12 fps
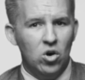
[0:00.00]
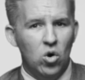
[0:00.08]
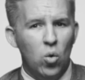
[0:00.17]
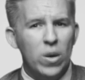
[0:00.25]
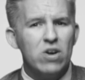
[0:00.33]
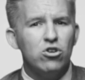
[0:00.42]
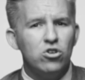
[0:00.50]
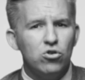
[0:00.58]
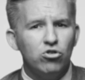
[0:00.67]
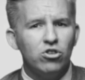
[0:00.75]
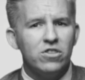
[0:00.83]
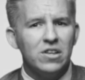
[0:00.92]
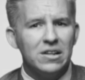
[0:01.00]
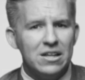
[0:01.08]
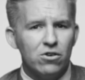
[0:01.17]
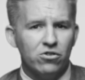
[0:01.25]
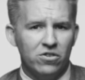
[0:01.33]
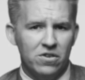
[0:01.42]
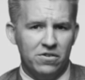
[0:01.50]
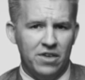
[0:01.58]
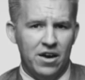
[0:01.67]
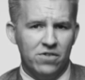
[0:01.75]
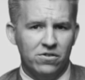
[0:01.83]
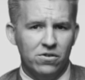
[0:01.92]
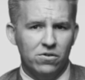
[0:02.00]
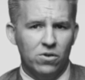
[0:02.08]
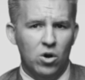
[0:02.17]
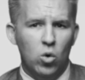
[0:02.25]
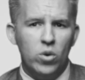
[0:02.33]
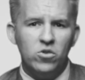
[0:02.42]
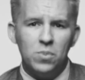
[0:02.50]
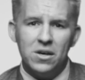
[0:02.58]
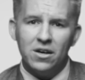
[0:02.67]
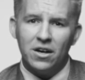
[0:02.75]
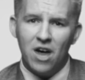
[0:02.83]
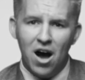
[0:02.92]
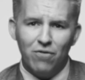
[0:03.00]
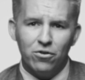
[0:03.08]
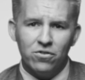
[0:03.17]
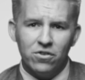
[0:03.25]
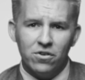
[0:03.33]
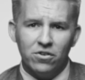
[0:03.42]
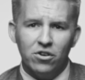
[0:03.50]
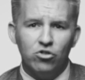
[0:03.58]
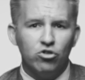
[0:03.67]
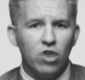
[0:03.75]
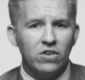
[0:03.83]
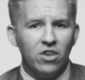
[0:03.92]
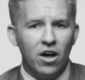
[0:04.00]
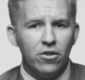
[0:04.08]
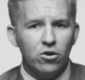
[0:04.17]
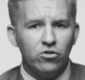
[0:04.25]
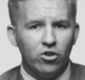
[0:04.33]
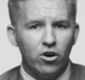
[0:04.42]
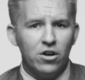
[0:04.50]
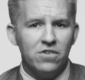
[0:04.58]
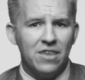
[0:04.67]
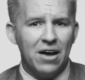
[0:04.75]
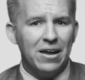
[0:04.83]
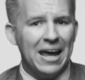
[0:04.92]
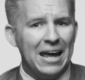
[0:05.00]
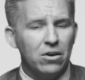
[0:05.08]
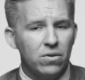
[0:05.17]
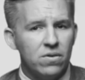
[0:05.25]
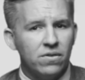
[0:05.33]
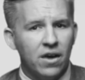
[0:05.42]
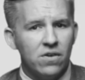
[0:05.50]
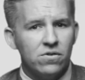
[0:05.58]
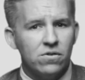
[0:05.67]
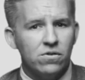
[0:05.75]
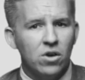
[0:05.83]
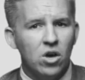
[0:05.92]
We are usually the leaders in these cases. We speak at conferences and instruct other attorneys how to handle these cases.